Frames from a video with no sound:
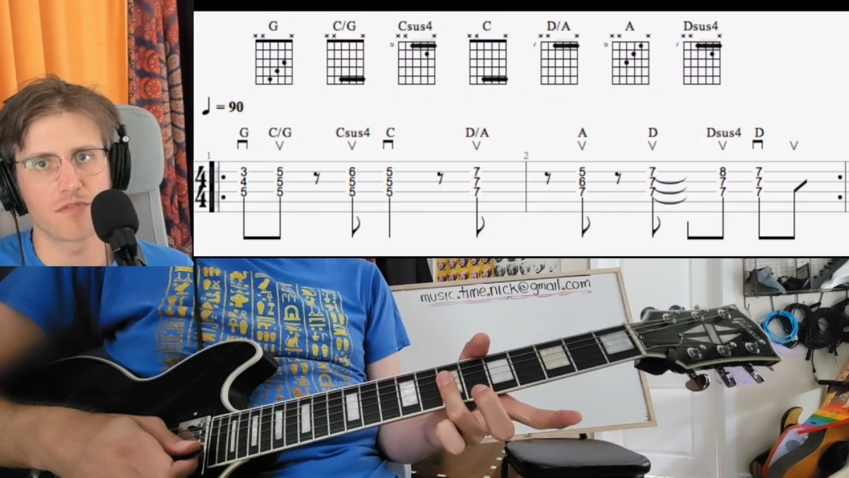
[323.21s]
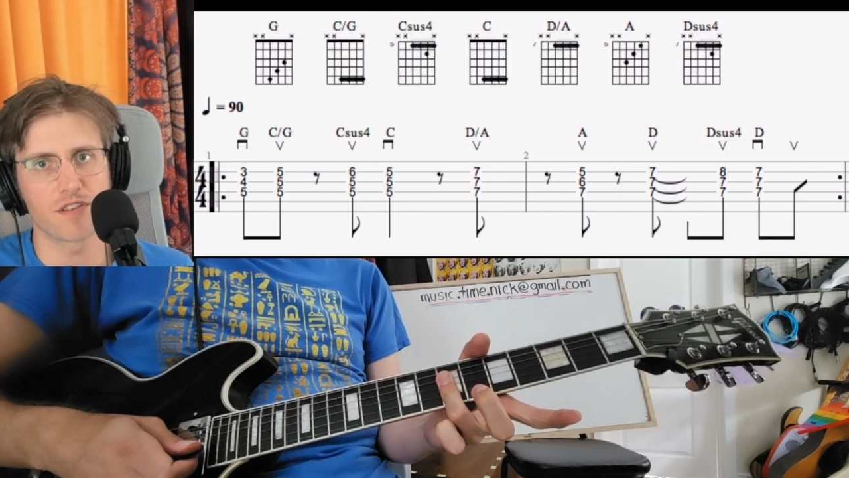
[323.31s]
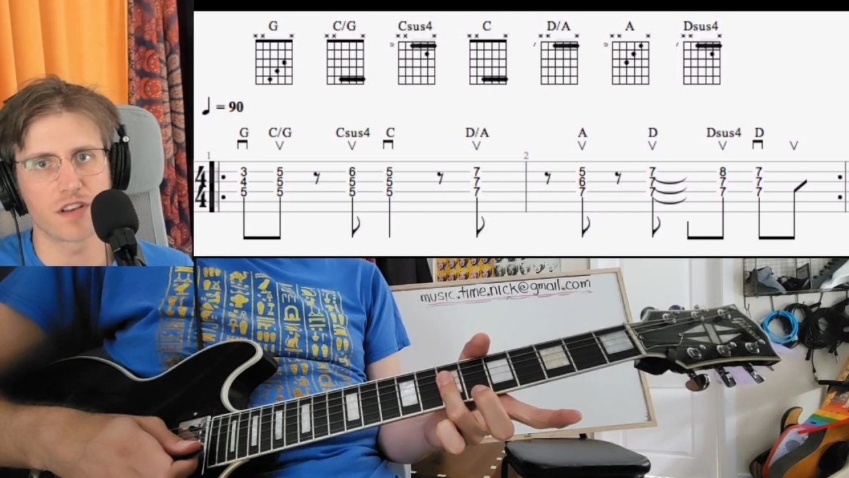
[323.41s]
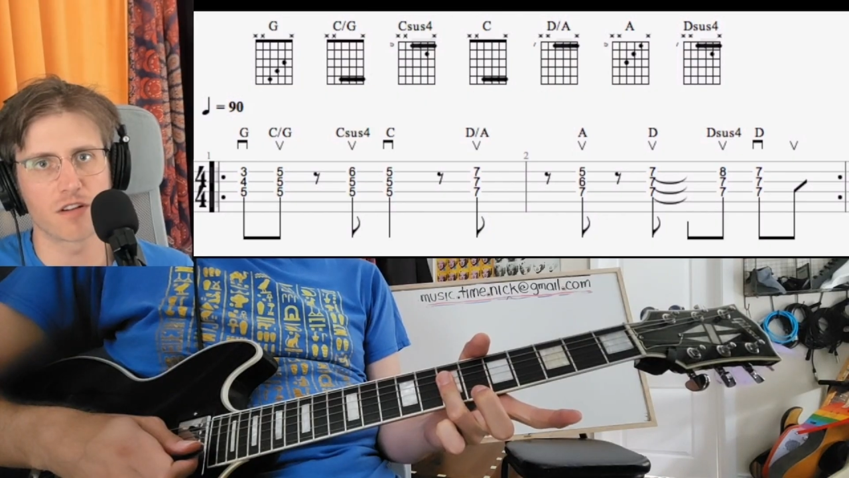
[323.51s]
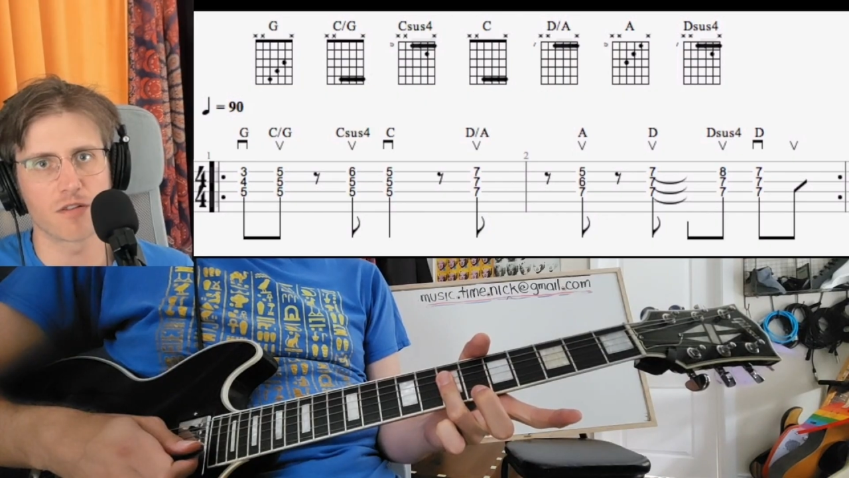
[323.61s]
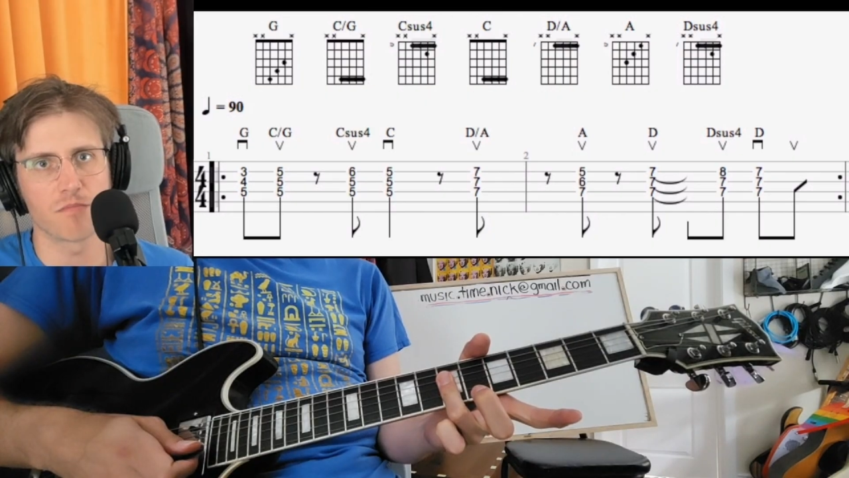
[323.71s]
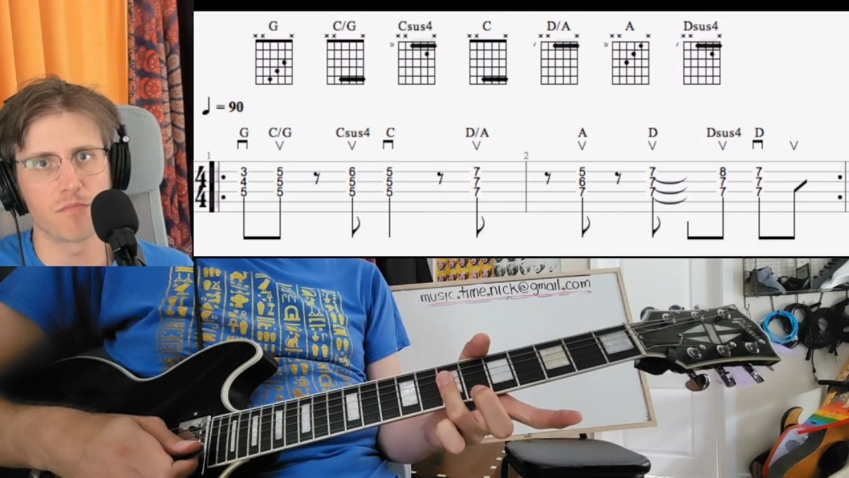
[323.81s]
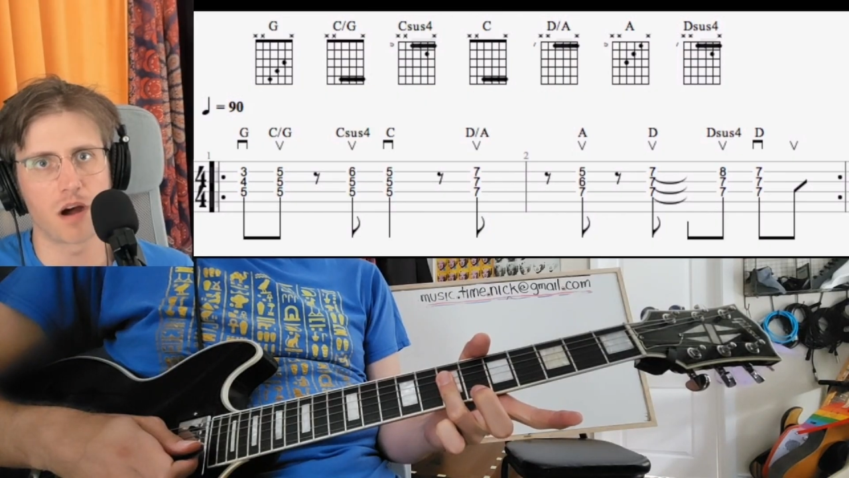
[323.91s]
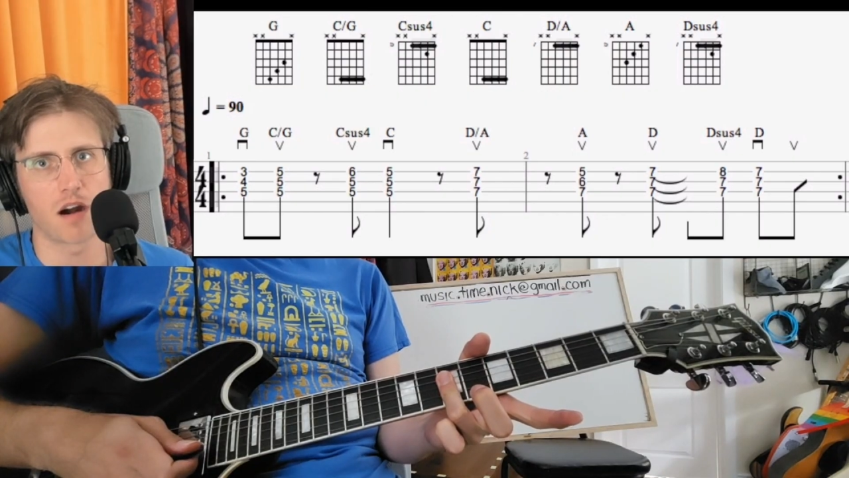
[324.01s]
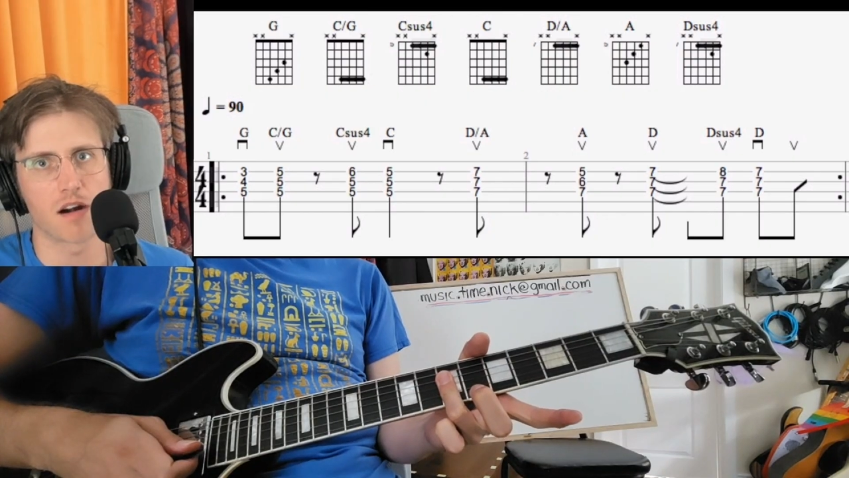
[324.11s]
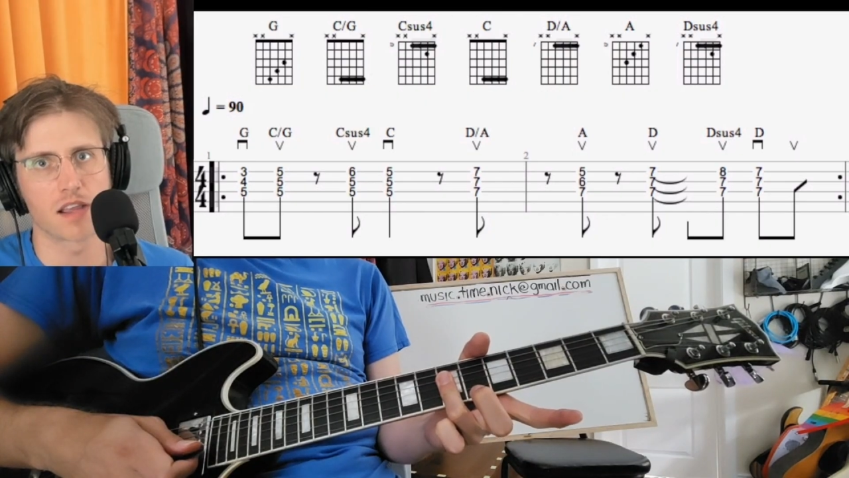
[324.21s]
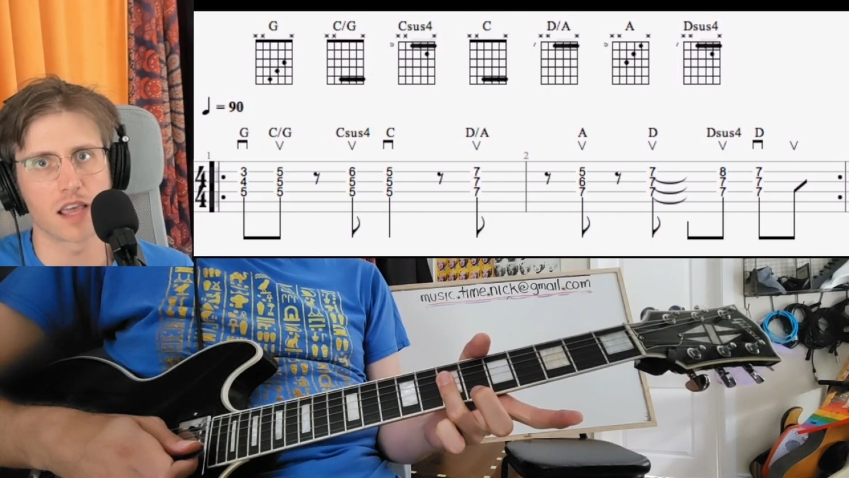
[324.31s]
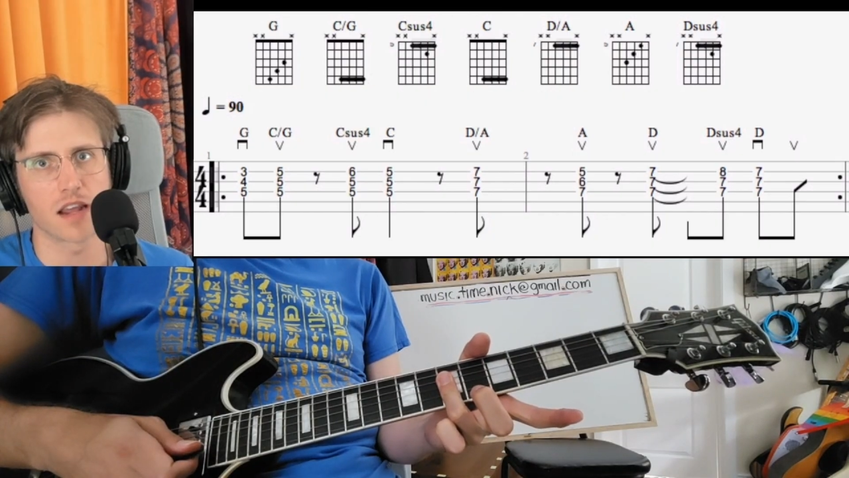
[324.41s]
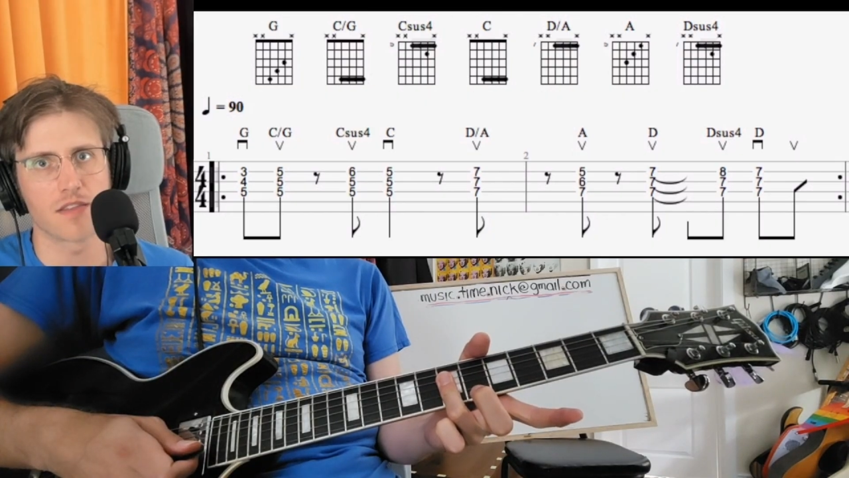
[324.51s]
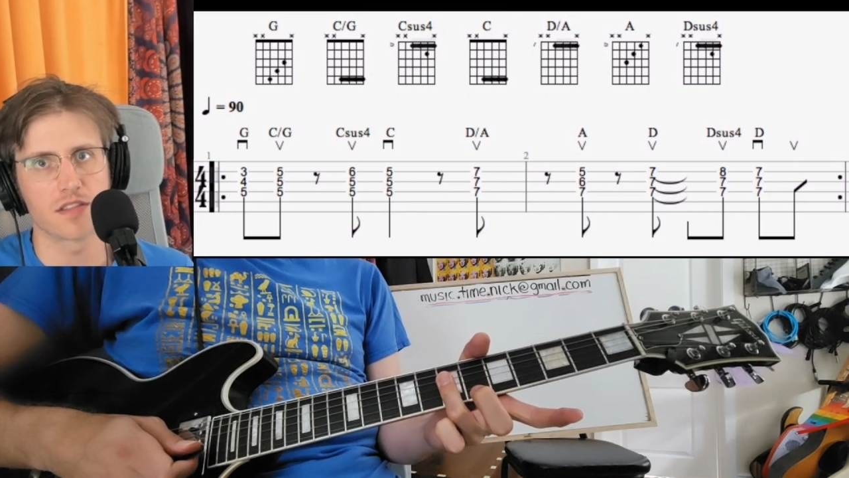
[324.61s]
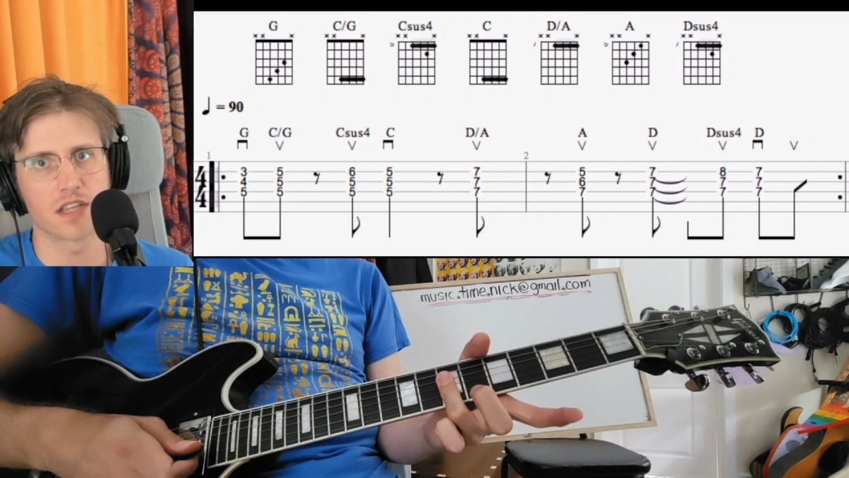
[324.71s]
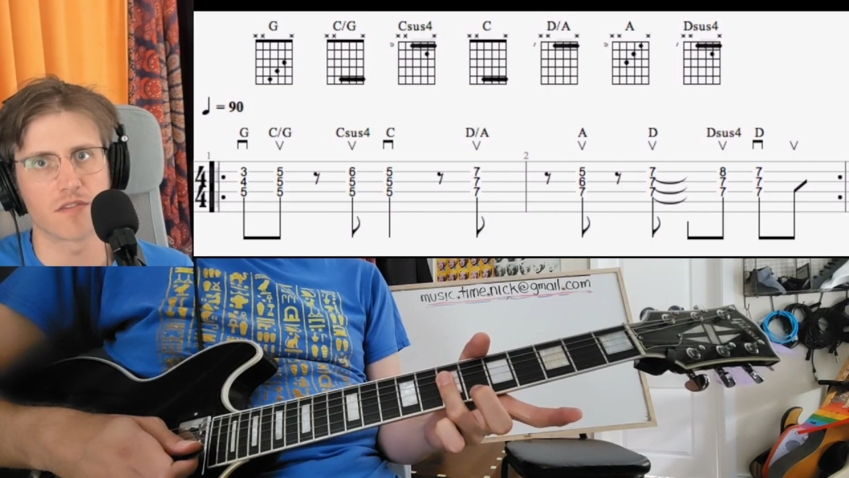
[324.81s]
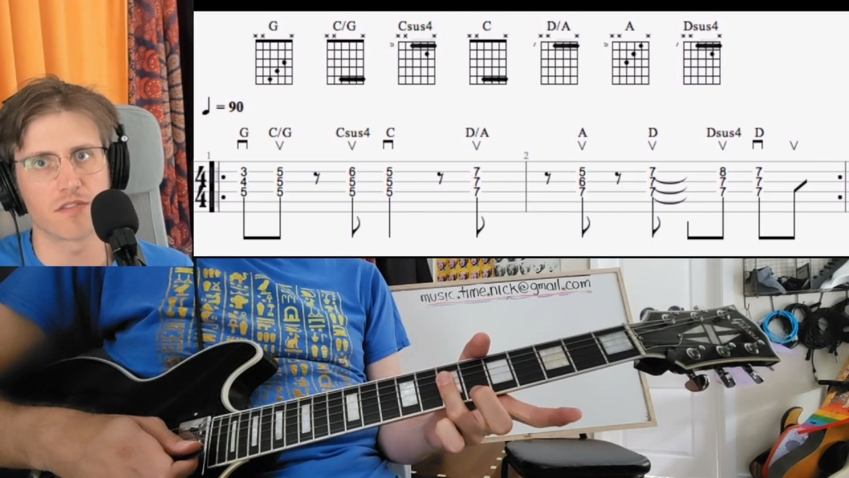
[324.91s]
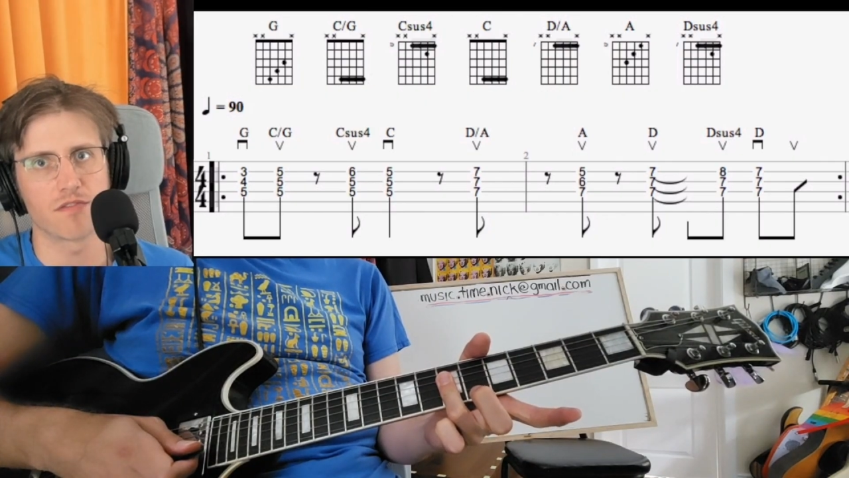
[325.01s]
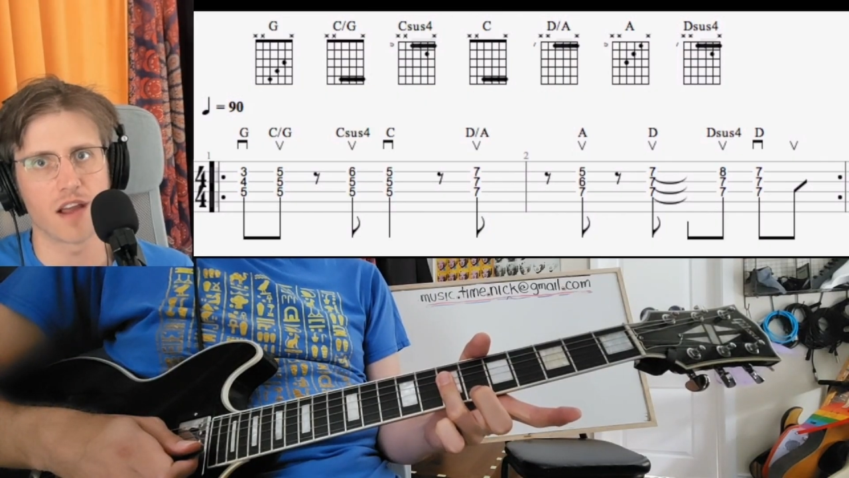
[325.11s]
finger bar again on the
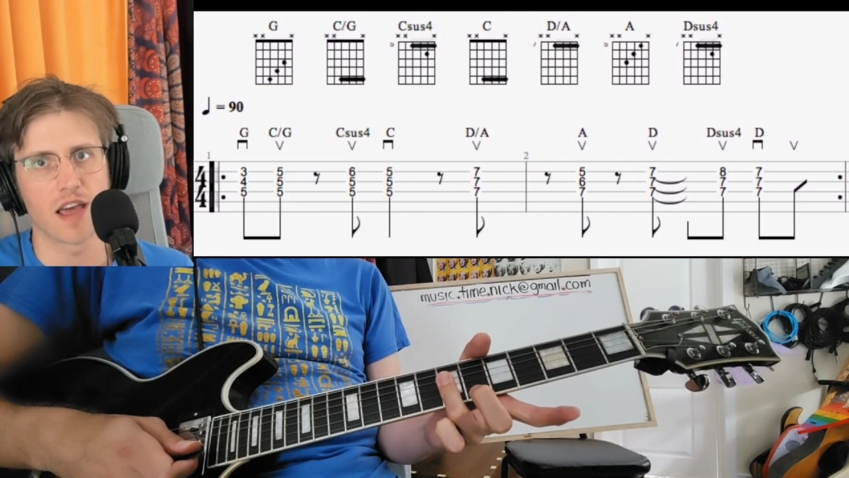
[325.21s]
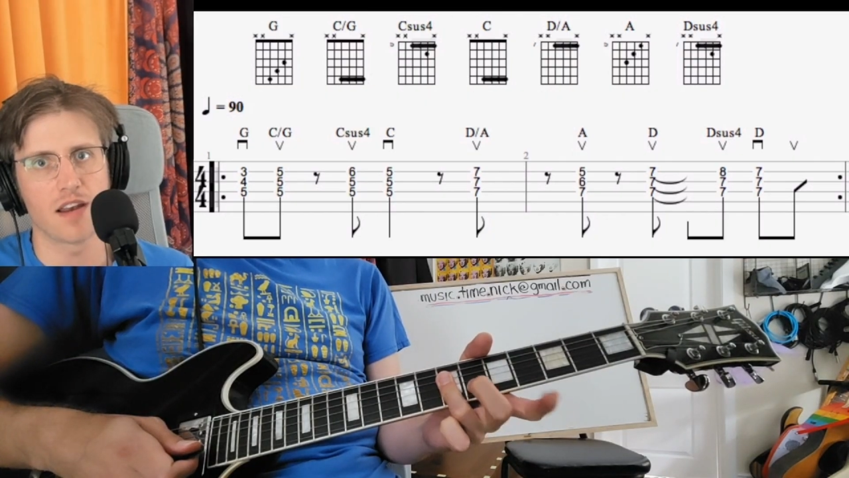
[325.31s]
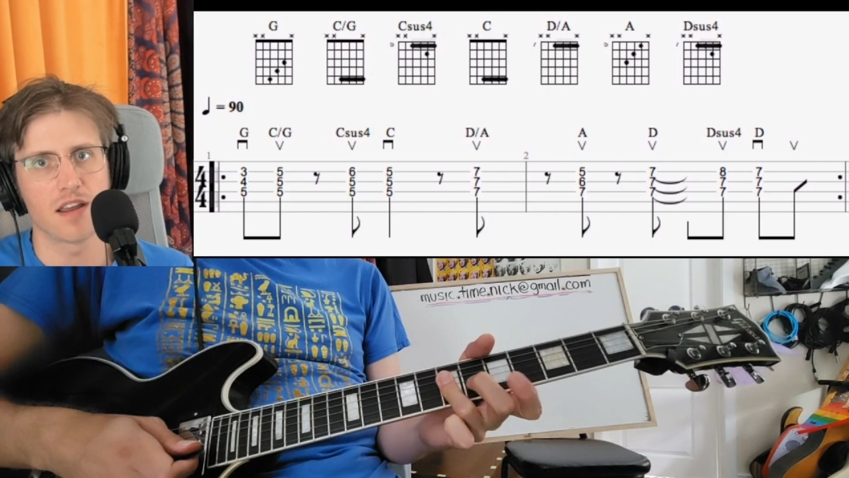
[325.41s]
7th fret,